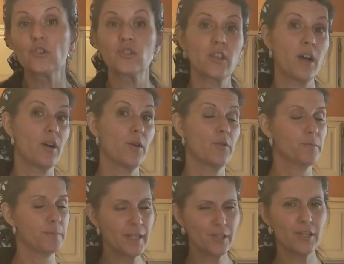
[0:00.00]

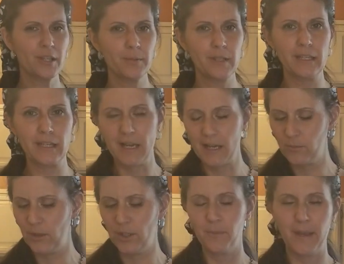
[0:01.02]
So make sure you plan
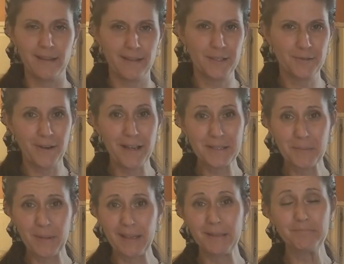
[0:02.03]
ahead when you make this
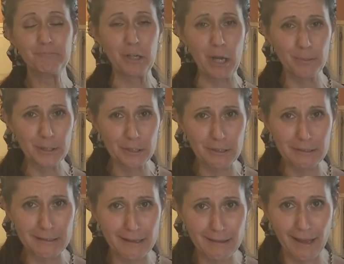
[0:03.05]
recipe. Probably should have
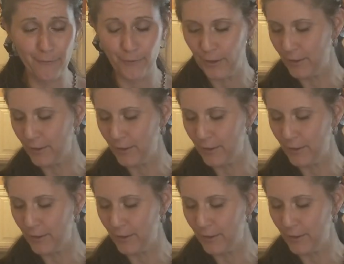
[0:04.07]
said that